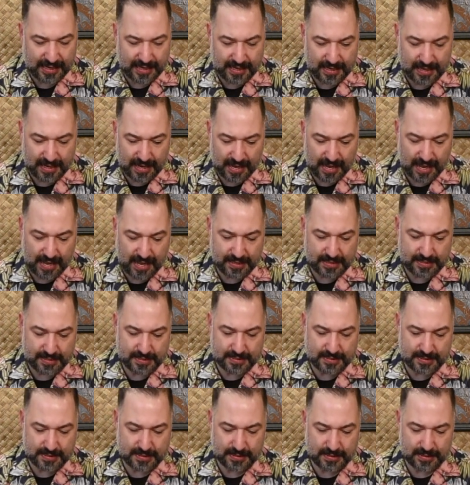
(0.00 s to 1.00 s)
cannot
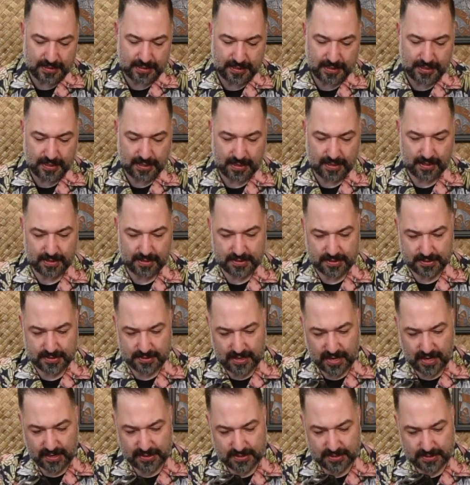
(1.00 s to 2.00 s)
see, it does
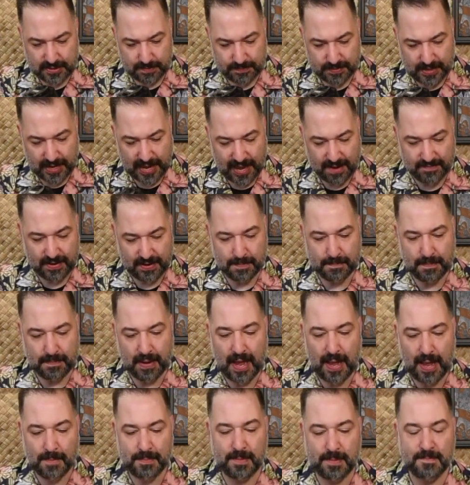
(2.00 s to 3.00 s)
not seem to have a
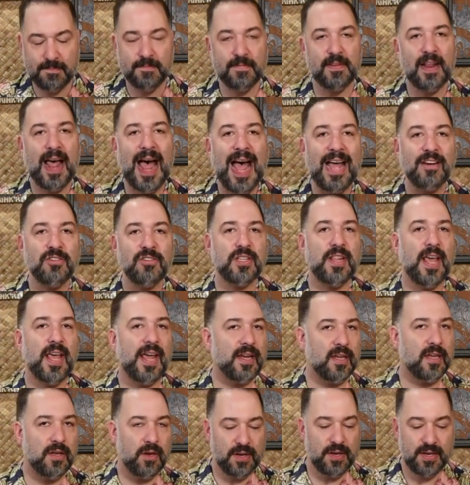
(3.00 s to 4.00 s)
pop-up flash,
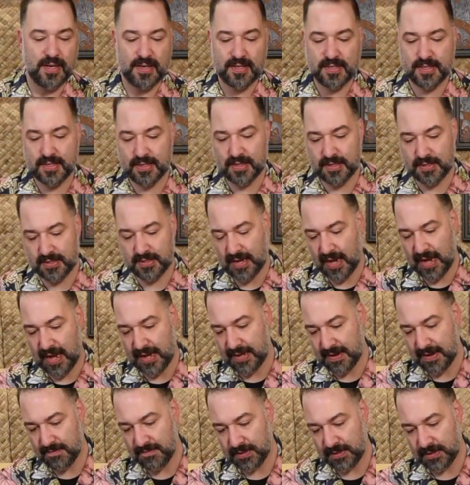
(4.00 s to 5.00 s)
thank goodness, because I
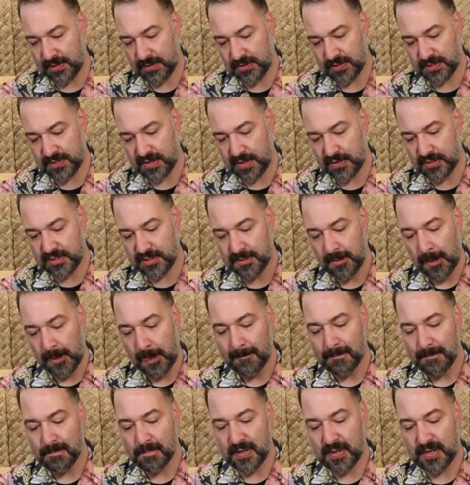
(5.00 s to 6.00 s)
never use those,
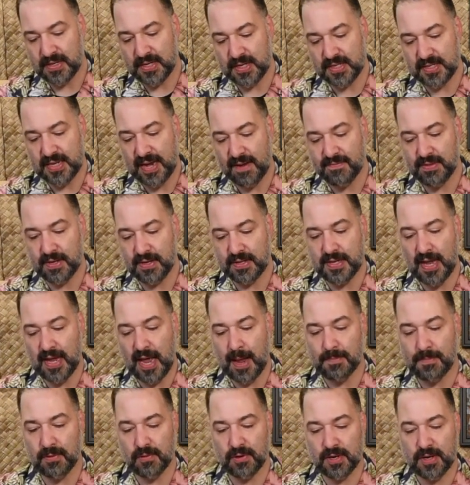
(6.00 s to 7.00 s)
but it does have the
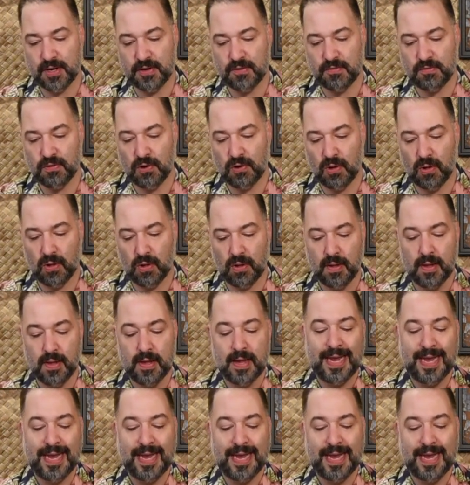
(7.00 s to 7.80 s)
Doppler control.